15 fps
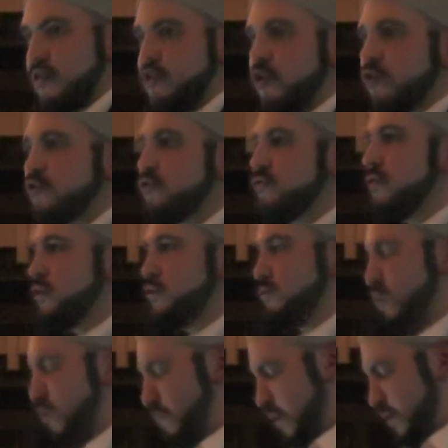controversial
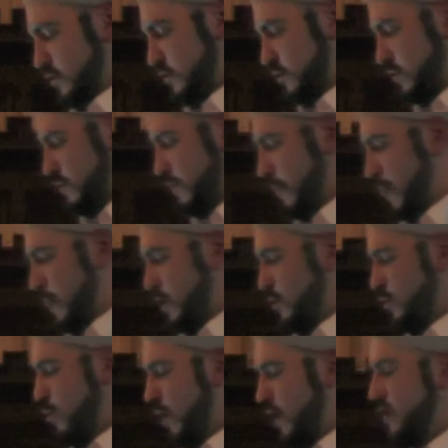topics.
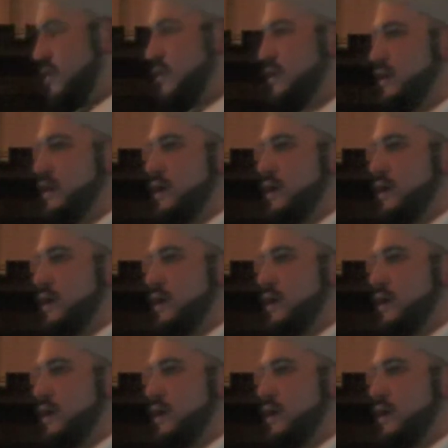One,